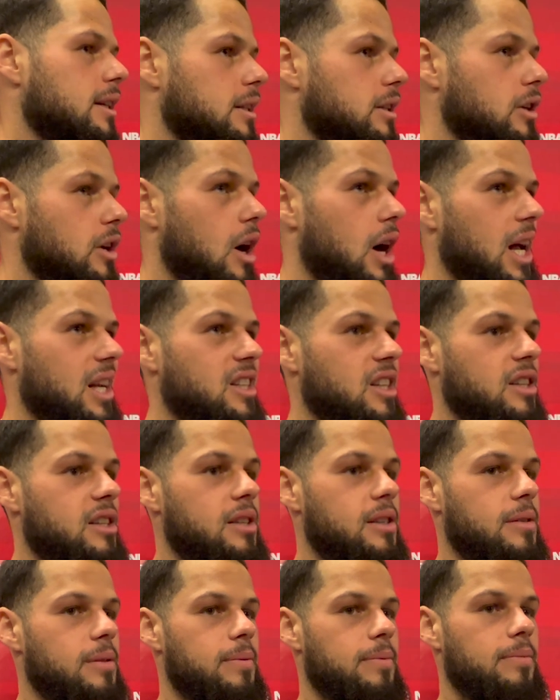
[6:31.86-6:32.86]
You know, I just,
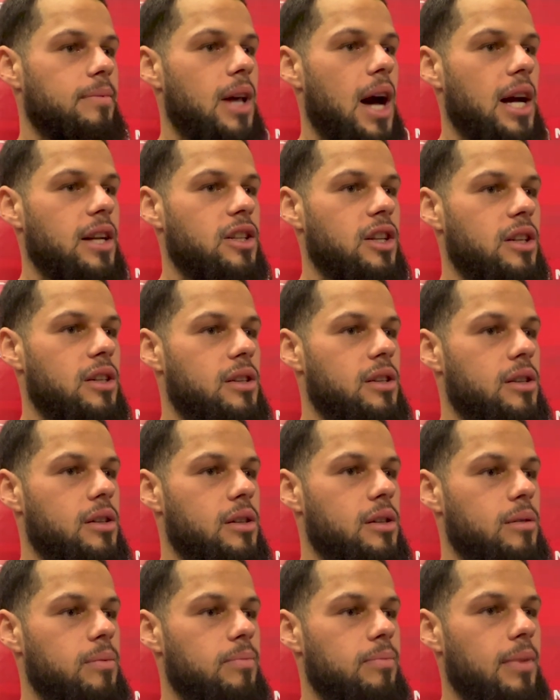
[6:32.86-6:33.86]

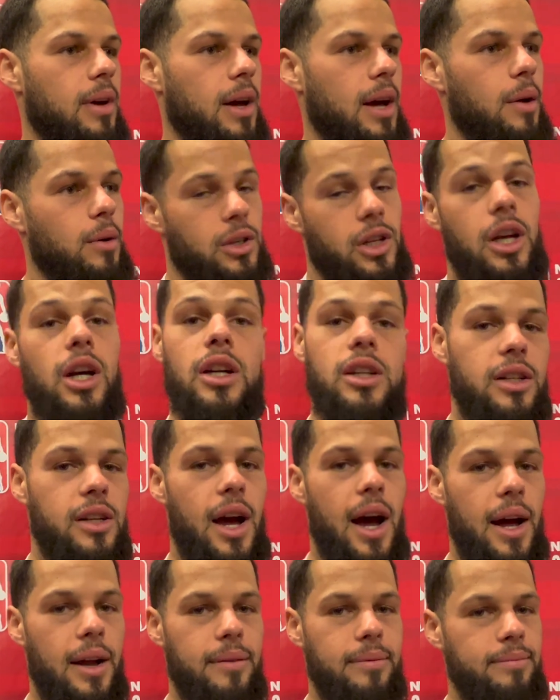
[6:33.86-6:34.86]
it was a good
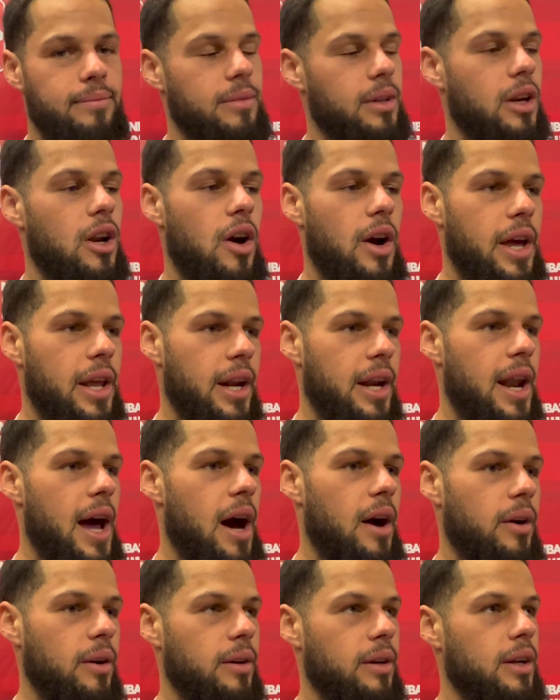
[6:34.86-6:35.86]
shot, you know, in and
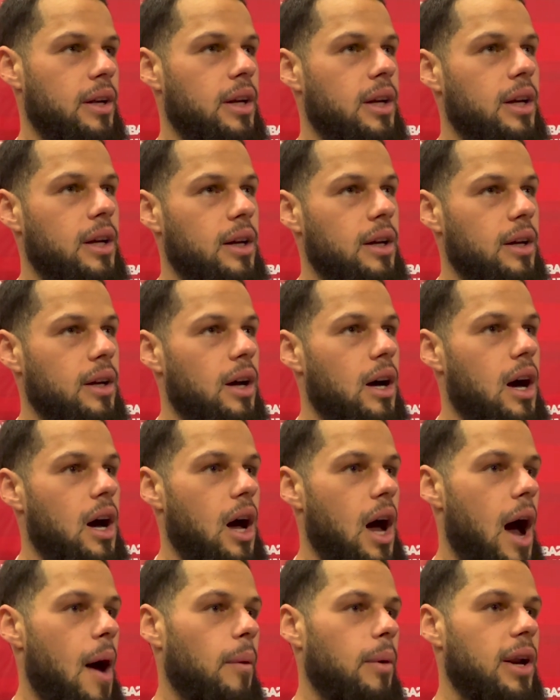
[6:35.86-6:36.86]
out.
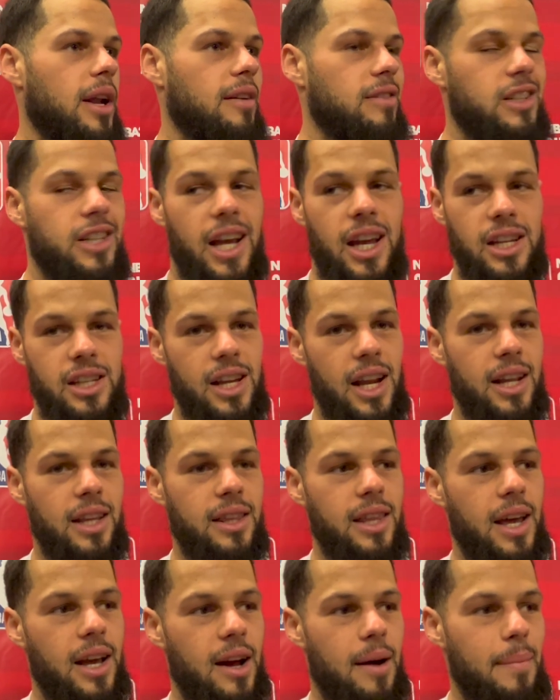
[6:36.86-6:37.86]
I wouldn't have changed
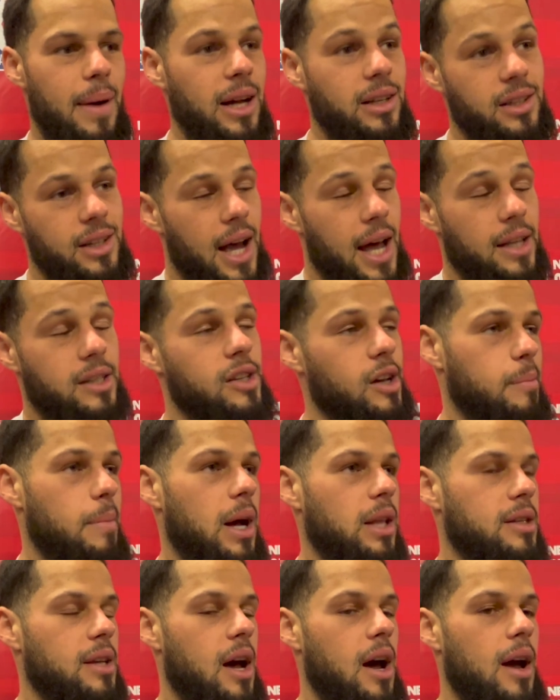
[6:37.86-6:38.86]
anything on my shot, took
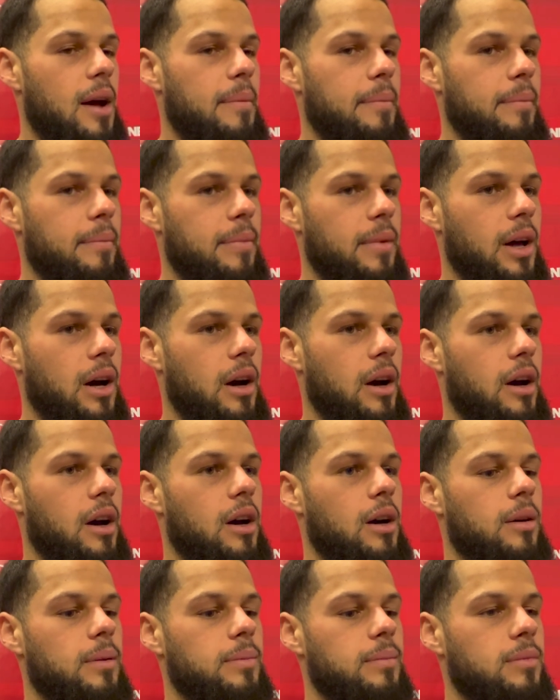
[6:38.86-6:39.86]
my time.
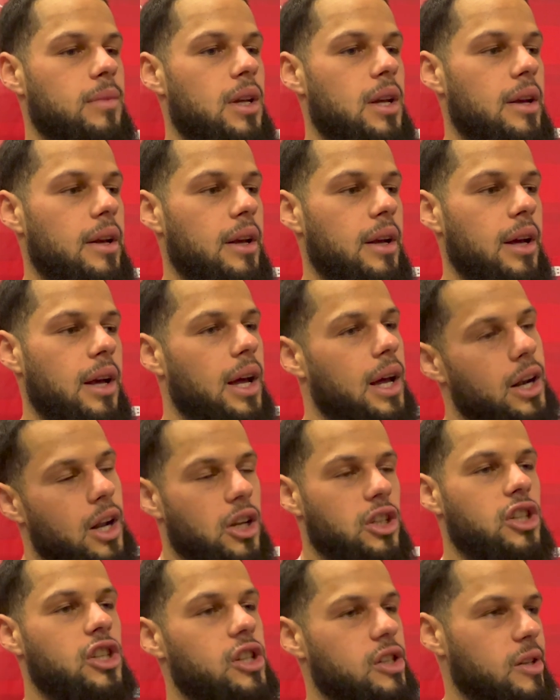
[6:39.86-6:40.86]

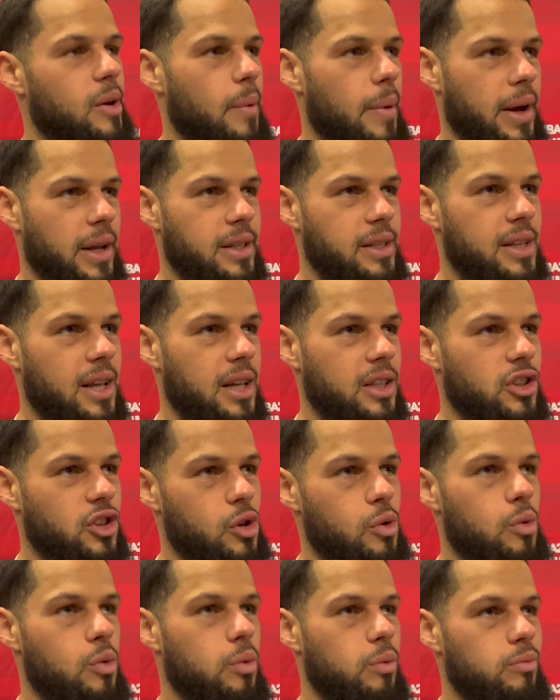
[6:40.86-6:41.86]
Those are just the ones that
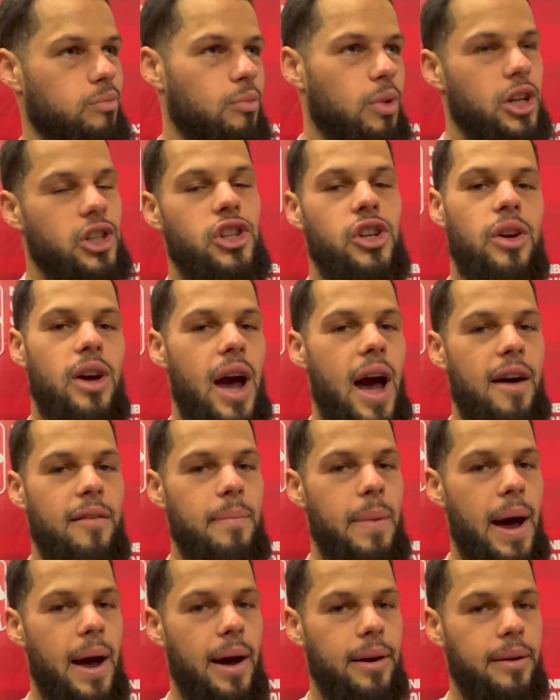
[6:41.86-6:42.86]
you wish you could have
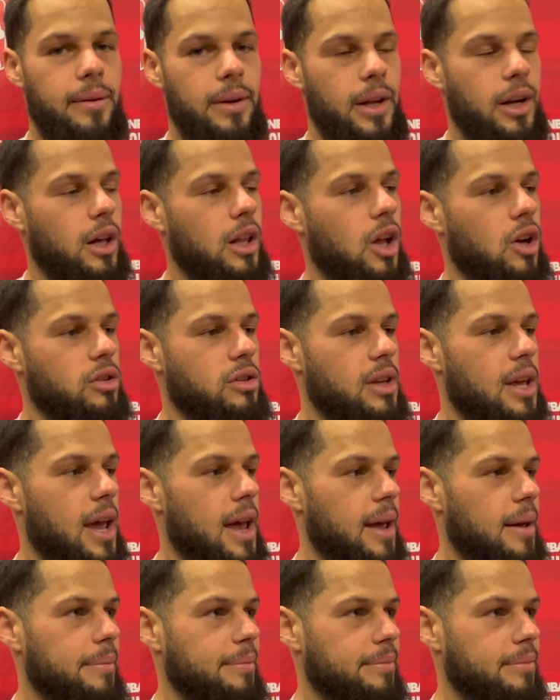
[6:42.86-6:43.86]
back in the close
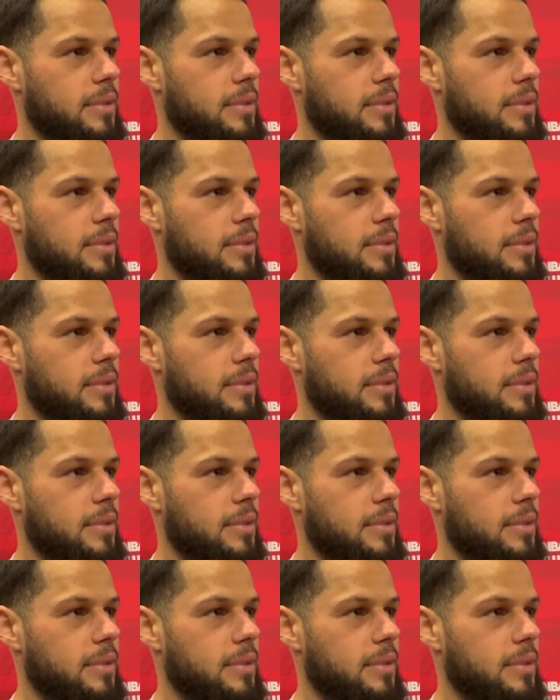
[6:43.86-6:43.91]
game.